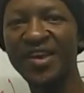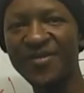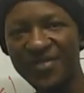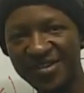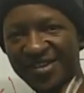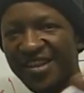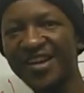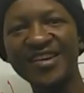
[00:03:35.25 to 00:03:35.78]

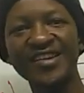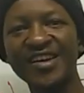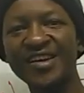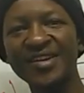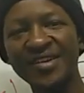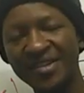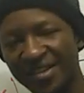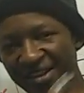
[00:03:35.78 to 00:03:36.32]
non-real,
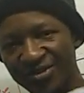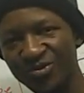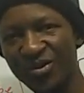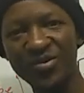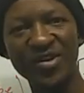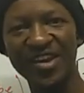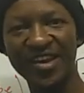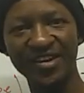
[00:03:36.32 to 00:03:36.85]
that's where
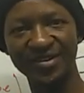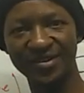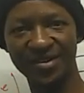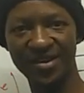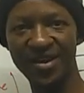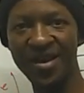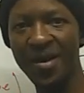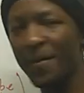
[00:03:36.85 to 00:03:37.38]
we end.
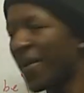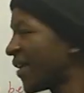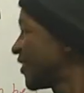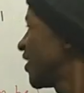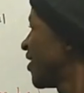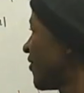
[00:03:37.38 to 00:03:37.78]
But if